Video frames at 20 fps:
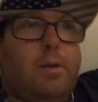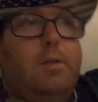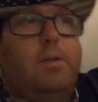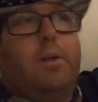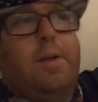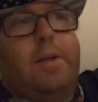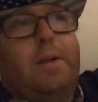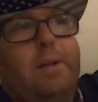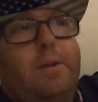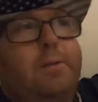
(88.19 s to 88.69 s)

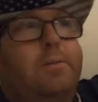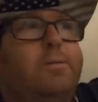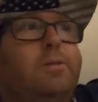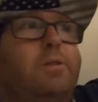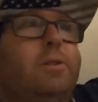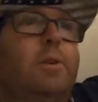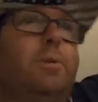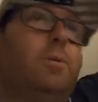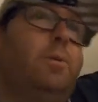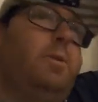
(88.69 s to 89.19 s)
like,
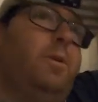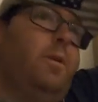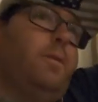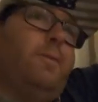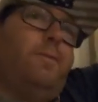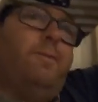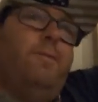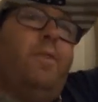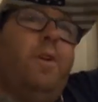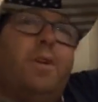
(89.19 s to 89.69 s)
so who the
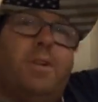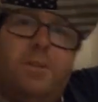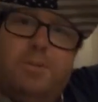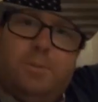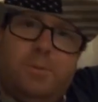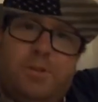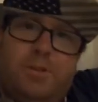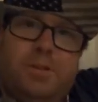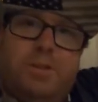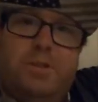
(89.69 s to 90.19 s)
fuck
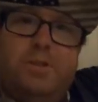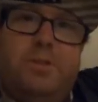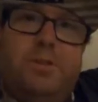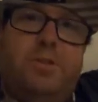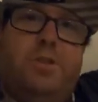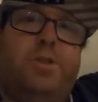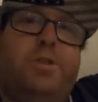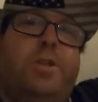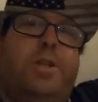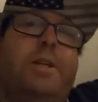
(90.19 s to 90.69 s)
was a
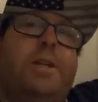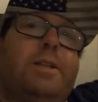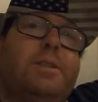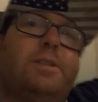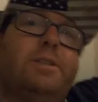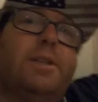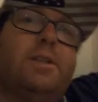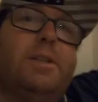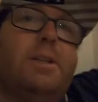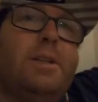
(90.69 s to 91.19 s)

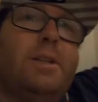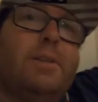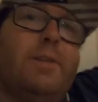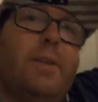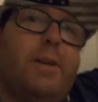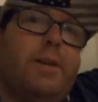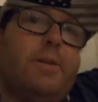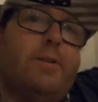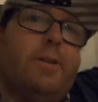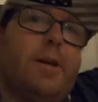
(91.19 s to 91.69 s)
genius that did
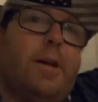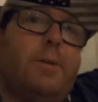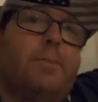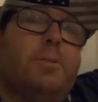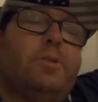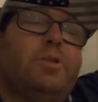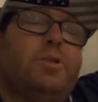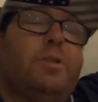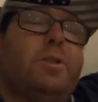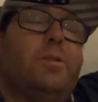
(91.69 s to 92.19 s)
that
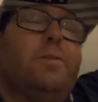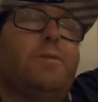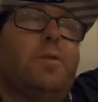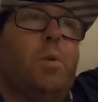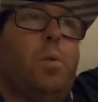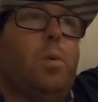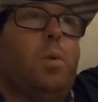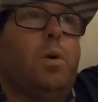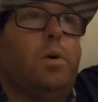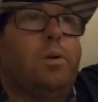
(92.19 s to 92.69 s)
type of shit,
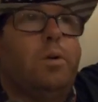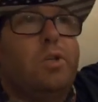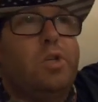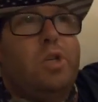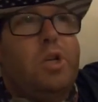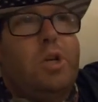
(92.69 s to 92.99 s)
for one?